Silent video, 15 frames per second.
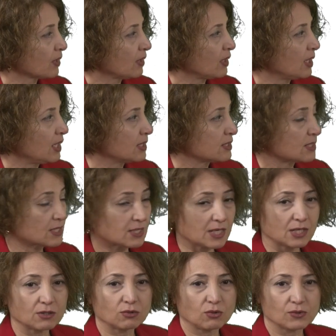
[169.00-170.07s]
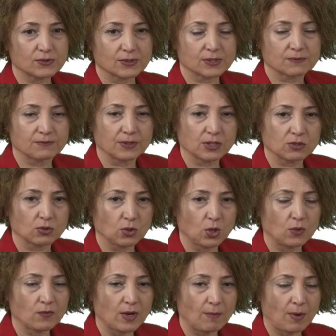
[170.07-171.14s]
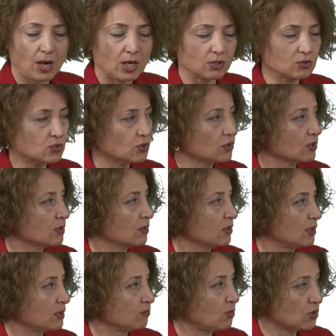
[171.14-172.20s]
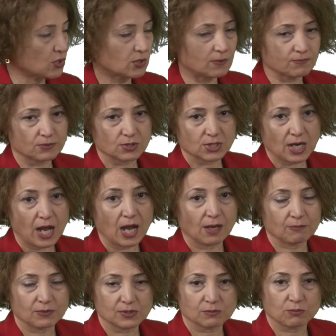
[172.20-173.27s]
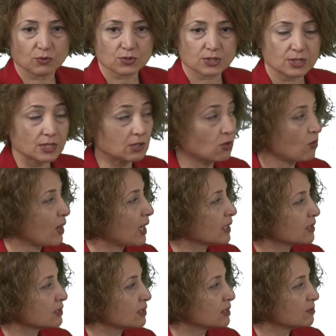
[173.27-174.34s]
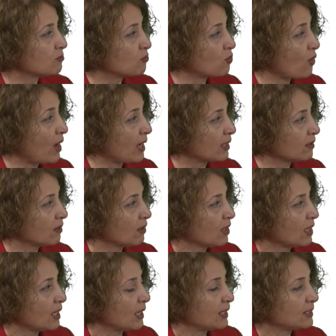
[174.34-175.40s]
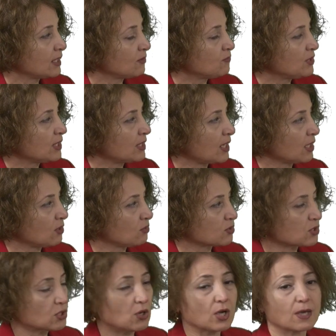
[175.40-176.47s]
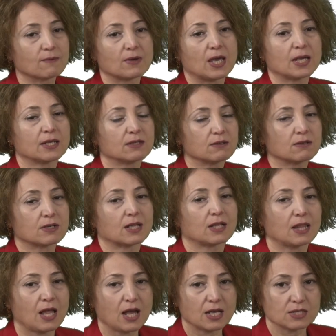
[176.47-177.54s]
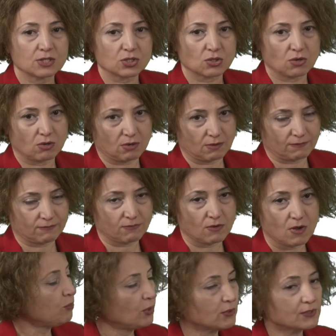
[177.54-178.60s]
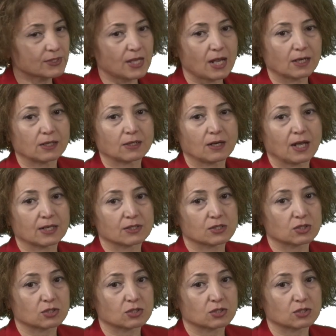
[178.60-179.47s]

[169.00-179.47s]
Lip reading: and cellulose is very low amount, and most of the time it's mostly located in bran. And then we can also have another class of polysaccharide is